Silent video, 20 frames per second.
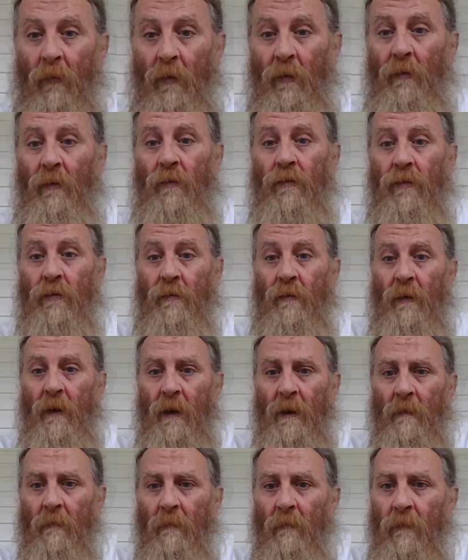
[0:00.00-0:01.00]
Oh crap.
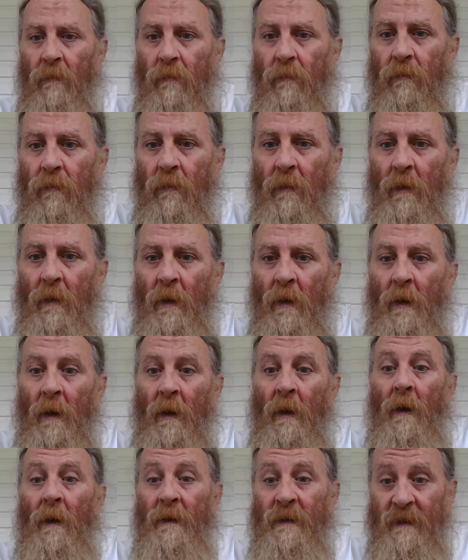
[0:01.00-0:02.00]

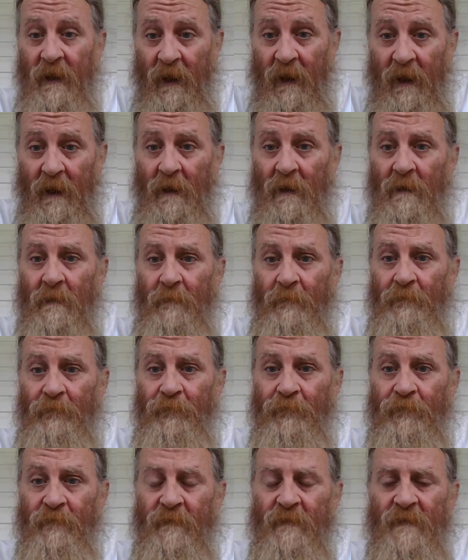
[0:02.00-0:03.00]
Yeah.
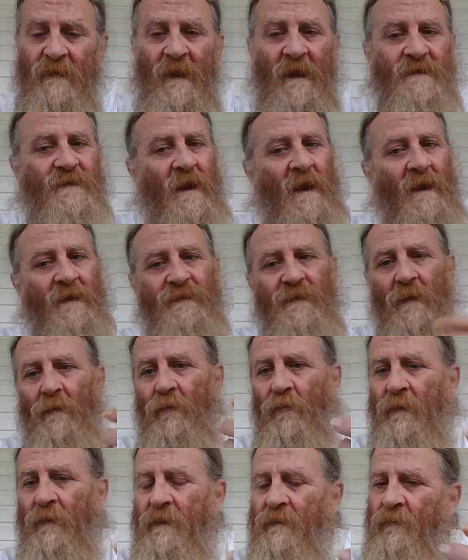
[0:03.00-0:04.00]
Now, that
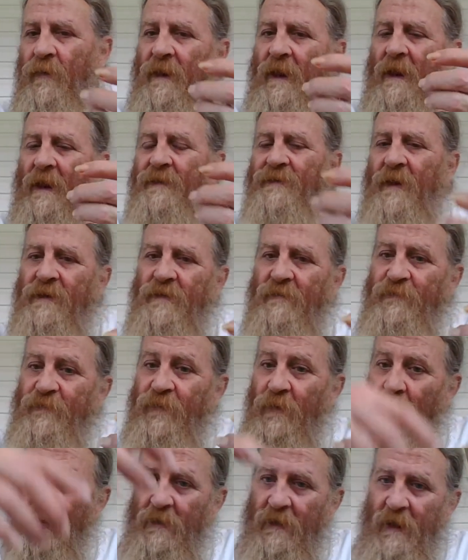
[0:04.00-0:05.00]
don't we, we gotta take the
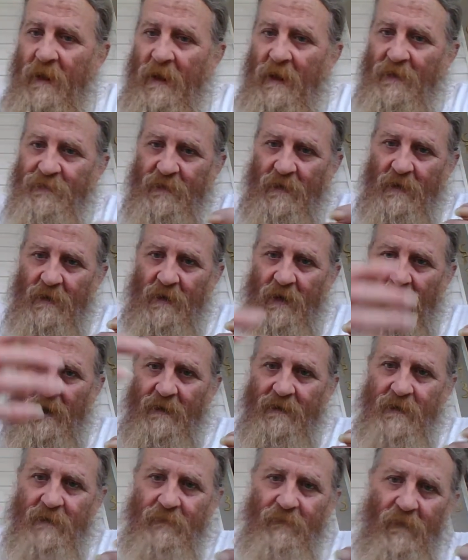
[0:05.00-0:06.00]
full counsel of
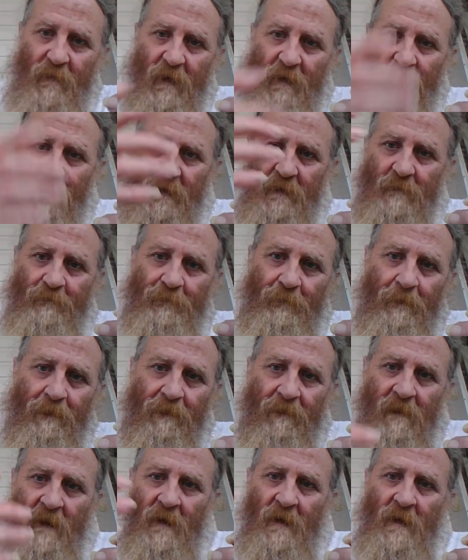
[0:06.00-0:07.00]
God in, remember?
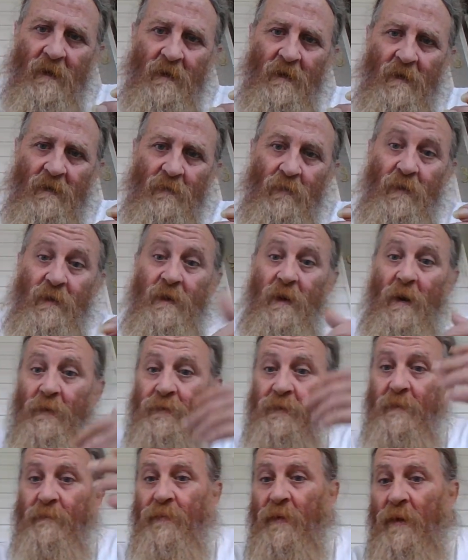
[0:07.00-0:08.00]
We go
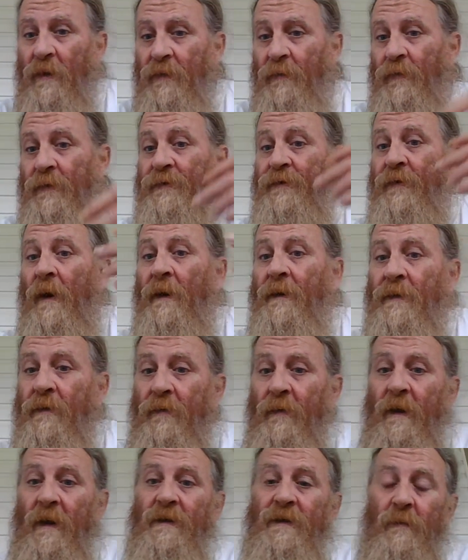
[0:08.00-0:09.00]
to the brother, we try to
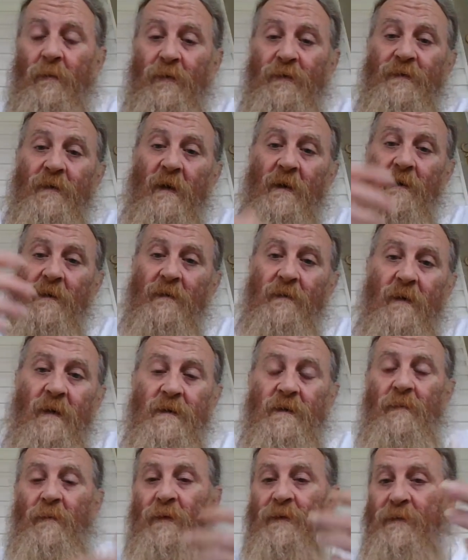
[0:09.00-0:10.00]
correct him, we try to
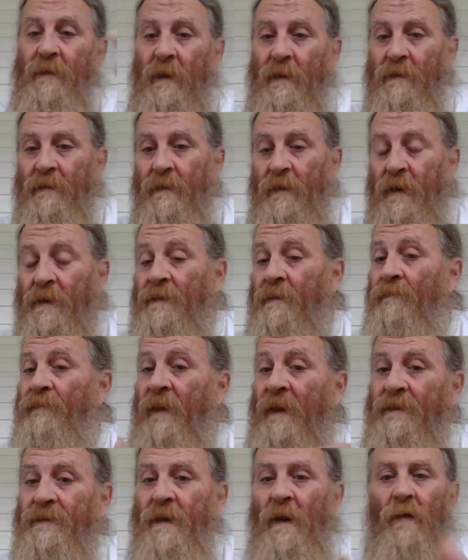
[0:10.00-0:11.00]
correct him, we try to correct him,
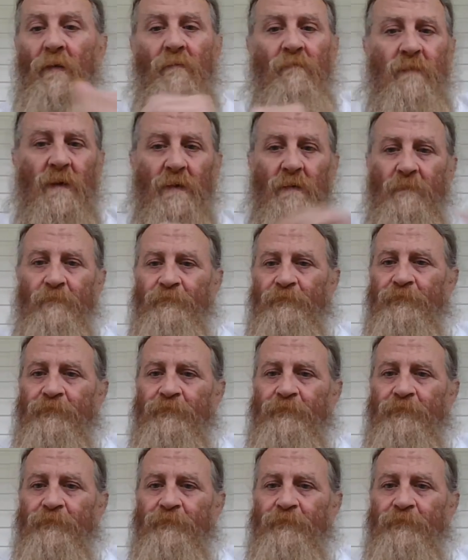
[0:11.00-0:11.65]
they don't, boom.